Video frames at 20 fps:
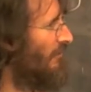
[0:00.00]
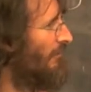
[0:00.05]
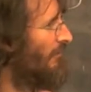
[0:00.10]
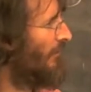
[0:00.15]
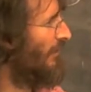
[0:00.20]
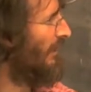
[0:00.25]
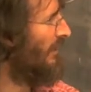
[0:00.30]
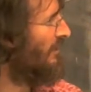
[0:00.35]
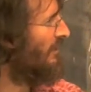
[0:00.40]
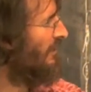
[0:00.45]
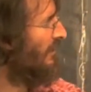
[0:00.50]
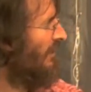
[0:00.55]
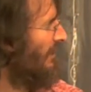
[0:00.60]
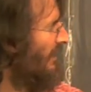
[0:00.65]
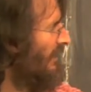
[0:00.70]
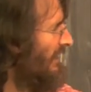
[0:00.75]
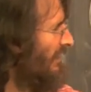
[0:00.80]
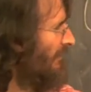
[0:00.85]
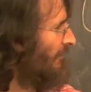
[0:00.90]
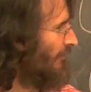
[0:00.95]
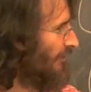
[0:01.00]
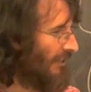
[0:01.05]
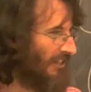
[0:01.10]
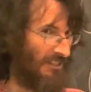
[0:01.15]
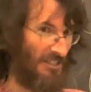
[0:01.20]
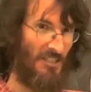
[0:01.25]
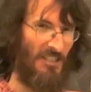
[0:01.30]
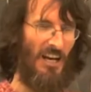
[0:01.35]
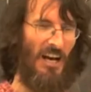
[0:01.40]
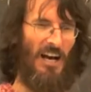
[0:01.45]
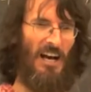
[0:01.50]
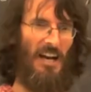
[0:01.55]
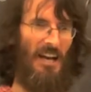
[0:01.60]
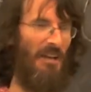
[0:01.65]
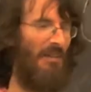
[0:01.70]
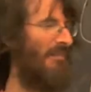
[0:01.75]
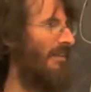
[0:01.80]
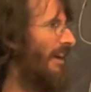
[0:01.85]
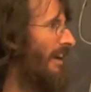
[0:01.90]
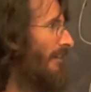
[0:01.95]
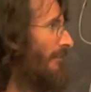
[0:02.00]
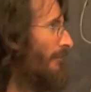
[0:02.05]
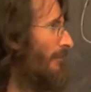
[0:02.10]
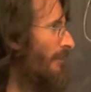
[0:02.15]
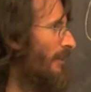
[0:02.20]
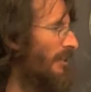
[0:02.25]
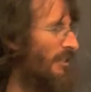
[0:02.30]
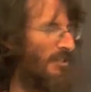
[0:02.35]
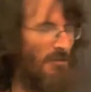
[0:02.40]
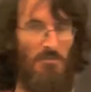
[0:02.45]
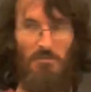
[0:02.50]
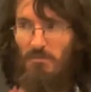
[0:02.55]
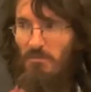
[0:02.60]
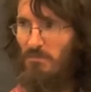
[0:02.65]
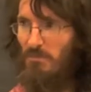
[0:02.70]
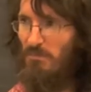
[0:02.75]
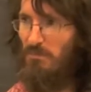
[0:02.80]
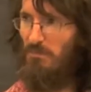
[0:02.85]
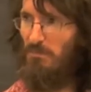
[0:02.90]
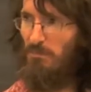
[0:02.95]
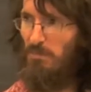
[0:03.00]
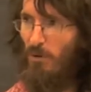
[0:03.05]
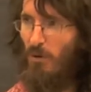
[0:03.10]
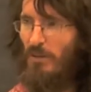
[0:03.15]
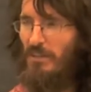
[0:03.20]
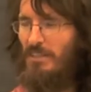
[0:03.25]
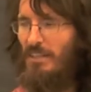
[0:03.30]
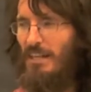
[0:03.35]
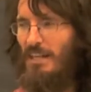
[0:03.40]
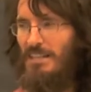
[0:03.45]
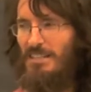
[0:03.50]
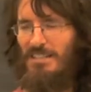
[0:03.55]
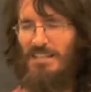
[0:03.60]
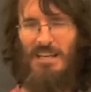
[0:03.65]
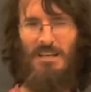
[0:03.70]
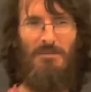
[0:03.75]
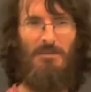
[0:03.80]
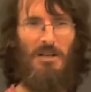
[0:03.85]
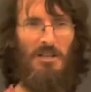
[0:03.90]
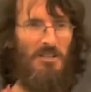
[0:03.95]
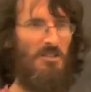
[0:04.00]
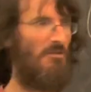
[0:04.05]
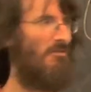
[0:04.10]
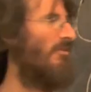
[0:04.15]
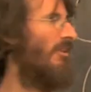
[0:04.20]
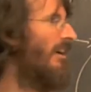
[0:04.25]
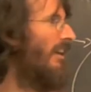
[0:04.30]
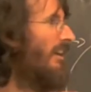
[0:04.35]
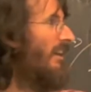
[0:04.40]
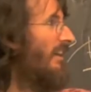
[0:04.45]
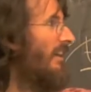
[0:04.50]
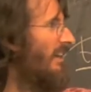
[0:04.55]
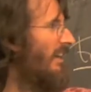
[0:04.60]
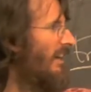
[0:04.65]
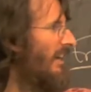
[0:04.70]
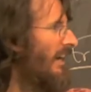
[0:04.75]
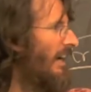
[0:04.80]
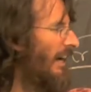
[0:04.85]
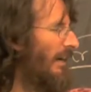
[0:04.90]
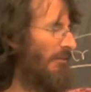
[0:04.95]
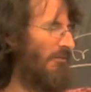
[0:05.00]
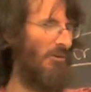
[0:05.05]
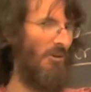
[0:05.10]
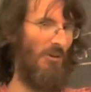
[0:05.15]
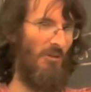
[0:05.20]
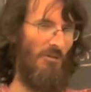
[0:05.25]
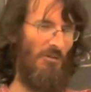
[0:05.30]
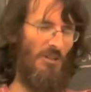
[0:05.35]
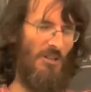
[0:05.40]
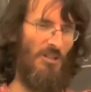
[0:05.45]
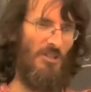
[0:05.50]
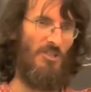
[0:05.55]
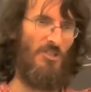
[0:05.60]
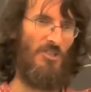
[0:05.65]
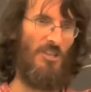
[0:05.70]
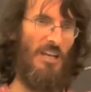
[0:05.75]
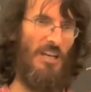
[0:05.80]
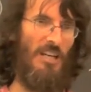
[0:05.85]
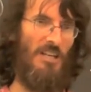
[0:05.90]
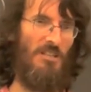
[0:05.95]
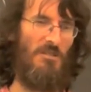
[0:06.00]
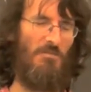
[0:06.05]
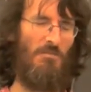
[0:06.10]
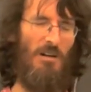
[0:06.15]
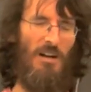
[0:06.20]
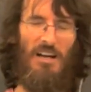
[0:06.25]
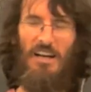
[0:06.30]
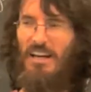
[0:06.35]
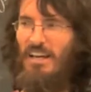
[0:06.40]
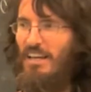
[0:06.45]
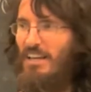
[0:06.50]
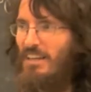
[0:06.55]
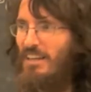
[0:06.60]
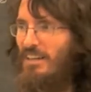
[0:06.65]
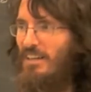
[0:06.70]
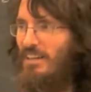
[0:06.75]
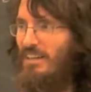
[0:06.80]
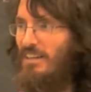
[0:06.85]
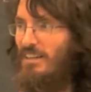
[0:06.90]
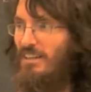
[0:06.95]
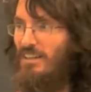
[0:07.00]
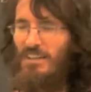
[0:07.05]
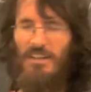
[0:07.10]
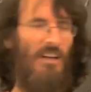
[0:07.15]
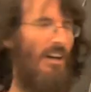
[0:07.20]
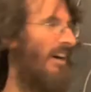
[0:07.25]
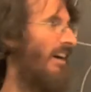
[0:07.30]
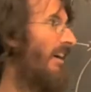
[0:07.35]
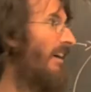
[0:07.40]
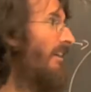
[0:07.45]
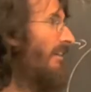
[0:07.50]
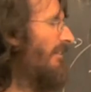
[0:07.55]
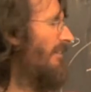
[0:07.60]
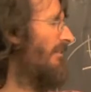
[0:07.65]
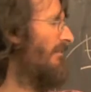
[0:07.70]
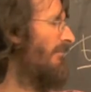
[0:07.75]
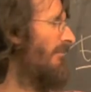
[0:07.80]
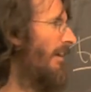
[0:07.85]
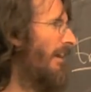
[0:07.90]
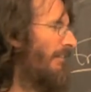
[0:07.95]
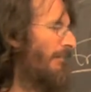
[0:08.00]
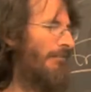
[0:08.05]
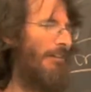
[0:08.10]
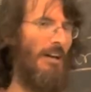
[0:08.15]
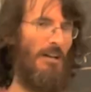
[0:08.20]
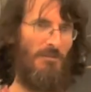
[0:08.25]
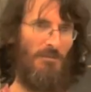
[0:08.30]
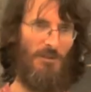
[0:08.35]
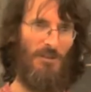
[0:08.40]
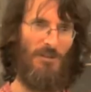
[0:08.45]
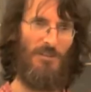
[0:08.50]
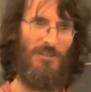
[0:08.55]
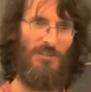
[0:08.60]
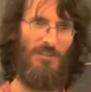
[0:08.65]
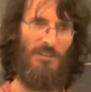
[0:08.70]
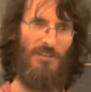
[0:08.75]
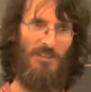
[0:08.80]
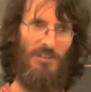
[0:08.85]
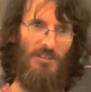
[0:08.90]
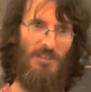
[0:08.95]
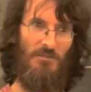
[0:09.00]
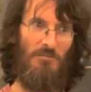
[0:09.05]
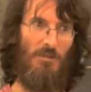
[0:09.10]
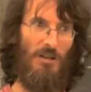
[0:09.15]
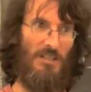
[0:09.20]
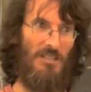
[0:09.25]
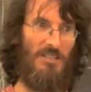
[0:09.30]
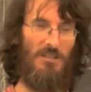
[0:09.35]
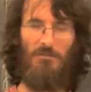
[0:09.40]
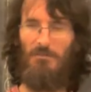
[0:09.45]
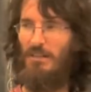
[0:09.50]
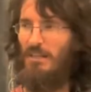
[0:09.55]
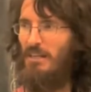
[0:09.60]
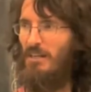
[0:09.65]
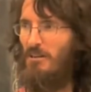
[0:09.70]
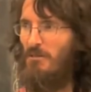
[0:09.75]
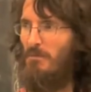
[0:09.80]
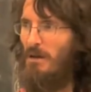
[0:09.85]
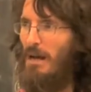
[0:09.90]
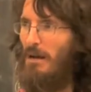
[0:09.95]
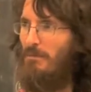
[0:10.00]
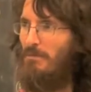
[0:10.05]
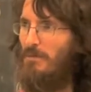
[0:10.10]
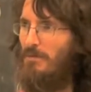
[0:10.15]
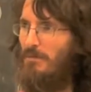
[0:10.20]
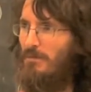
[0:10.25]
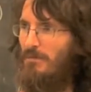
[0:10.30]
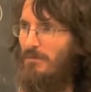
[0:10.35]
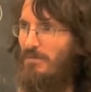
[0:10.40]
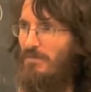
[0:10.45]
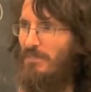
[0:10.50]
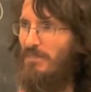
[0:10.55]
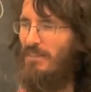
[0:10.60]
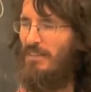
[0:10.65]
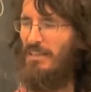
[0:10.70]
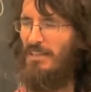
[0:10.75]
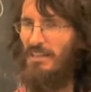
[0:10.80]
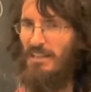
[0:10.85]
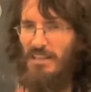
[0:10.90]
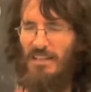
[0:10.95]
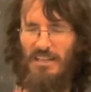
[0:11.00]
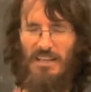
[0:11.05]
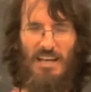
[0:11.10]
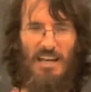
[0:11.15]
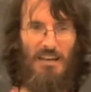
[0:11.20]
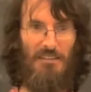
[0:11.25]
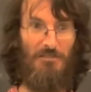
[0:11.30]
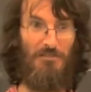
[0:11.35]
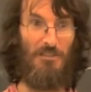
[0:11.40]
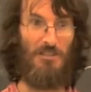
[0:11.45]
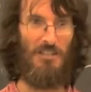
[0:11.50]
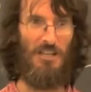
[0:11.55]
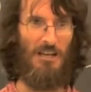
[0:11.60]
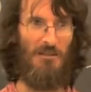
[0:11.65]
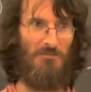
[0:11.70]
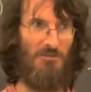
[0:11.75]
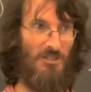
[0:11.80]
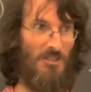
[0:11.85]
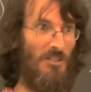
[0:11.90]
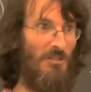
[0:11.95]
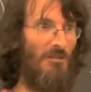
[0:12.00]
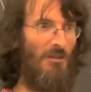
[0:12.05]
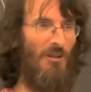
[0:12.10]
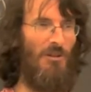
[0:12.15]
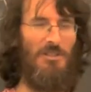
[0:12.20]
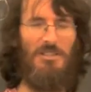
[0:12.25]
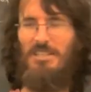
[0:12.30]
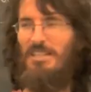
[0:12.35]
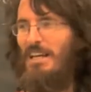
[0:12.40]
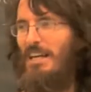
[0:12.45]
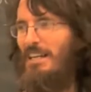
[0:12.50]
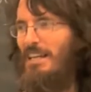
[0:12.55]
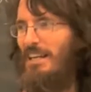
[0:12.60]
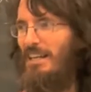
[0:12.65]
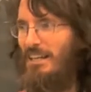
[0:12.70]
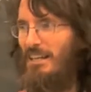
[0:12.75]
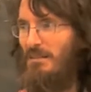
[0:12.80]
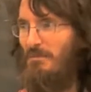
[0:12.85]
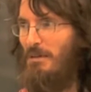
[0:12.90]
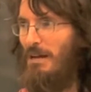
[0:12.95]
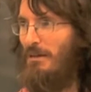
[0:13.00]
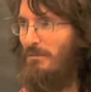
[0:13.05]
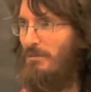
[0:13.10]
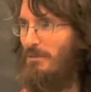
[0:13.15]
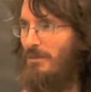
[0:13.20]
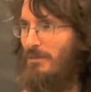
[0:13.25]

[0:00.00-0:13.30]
to, for each time and for each point in sk minus 1, I will change my my fiber by some linear map. And for time 0, it's the identity map.